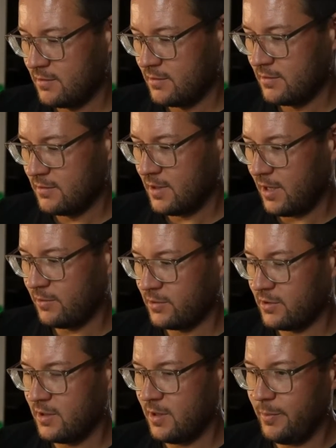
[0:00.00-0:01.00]
I was
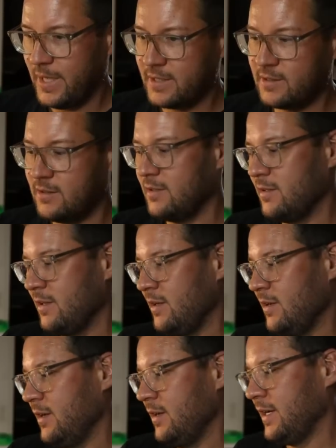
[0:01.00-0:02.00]
the best
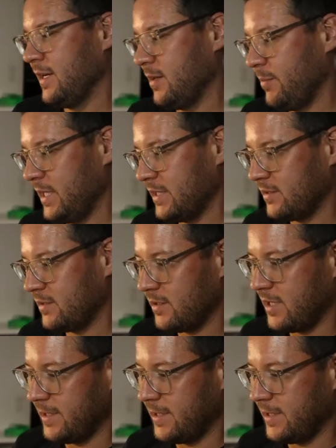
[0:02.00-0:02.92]
at the best style.